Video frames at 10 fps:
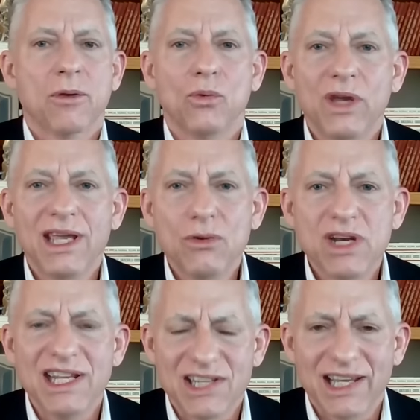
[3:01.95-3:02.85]
We
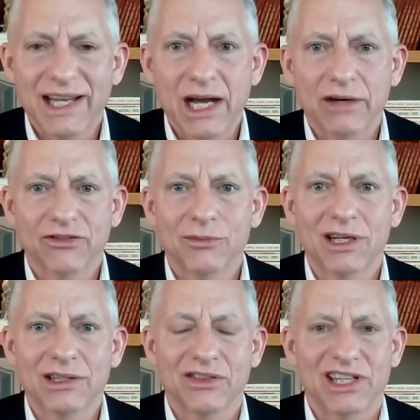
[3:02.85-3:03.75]
need to get out from
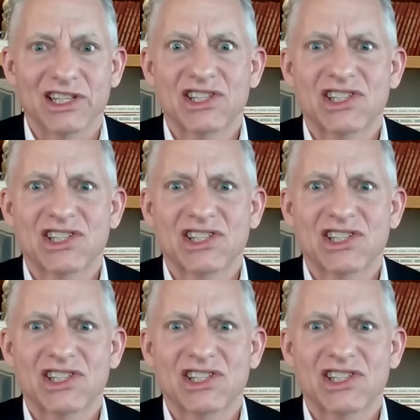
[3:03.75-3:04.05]
under this